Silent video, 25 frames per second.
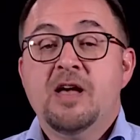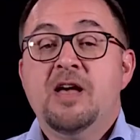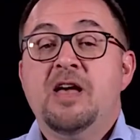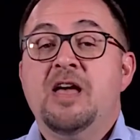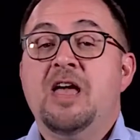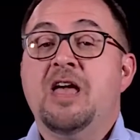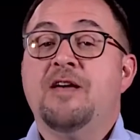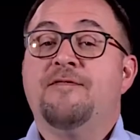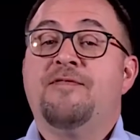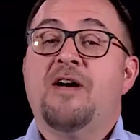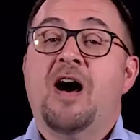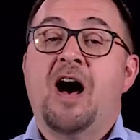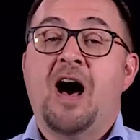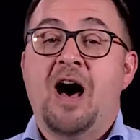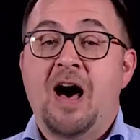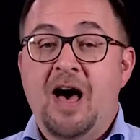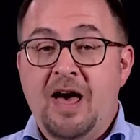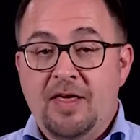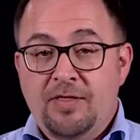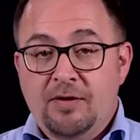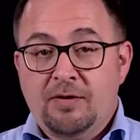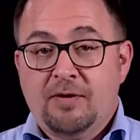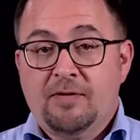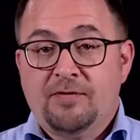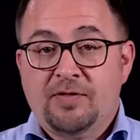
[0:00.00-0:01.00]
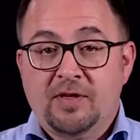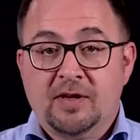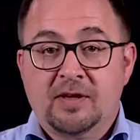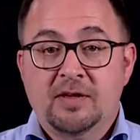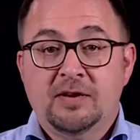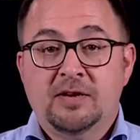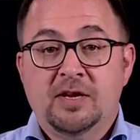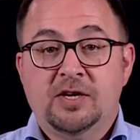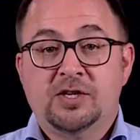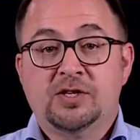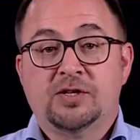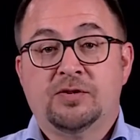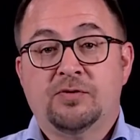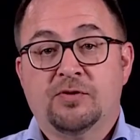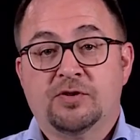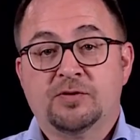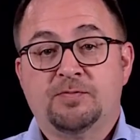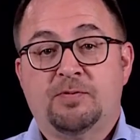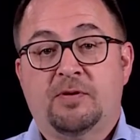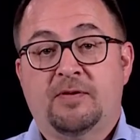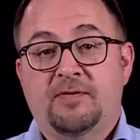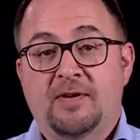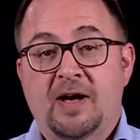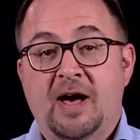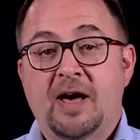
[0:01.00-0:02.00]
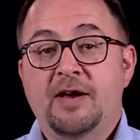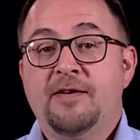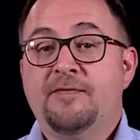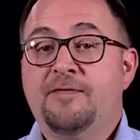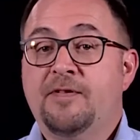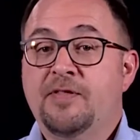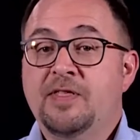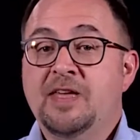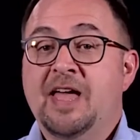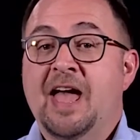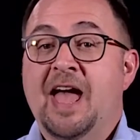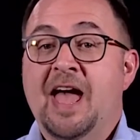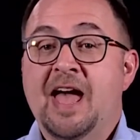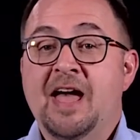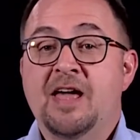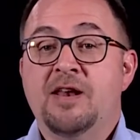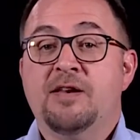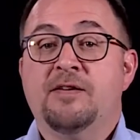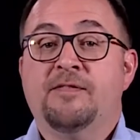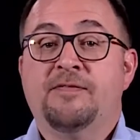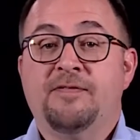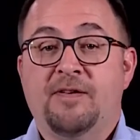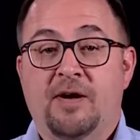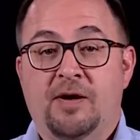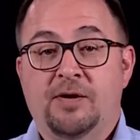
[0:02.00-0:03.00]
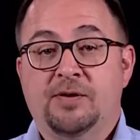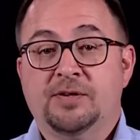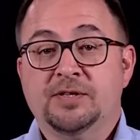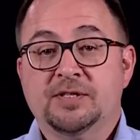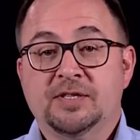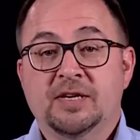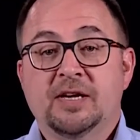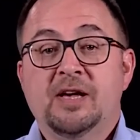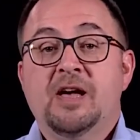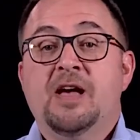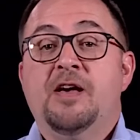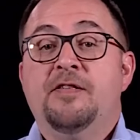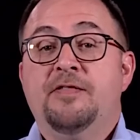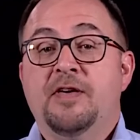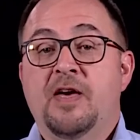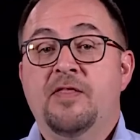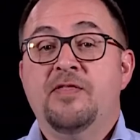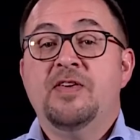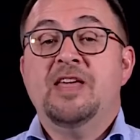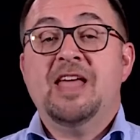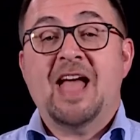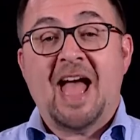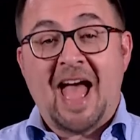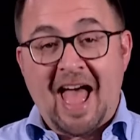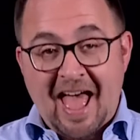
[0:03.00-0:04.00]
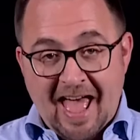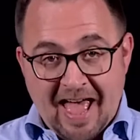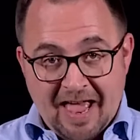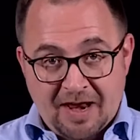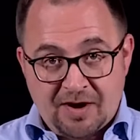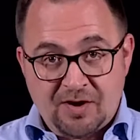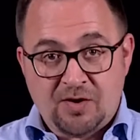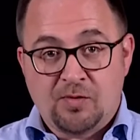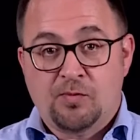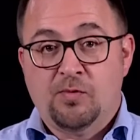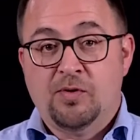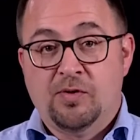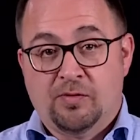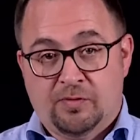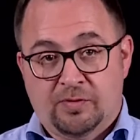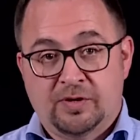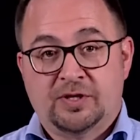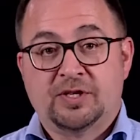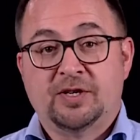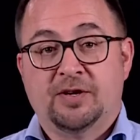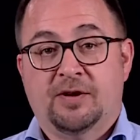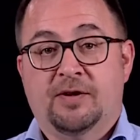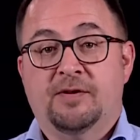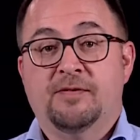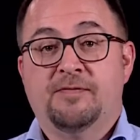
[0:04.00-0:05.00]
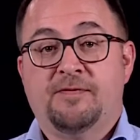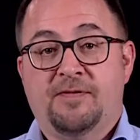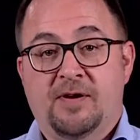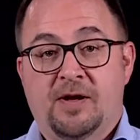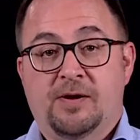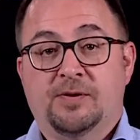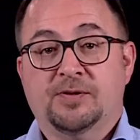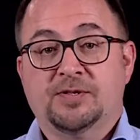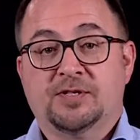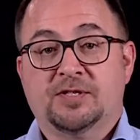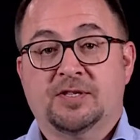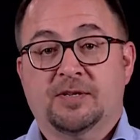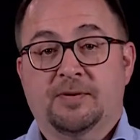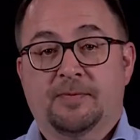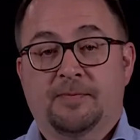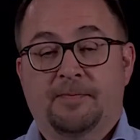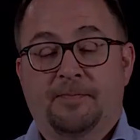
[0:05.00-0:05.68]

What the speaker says: If either of the conditionals provided for the AND are false, then the AND will return false.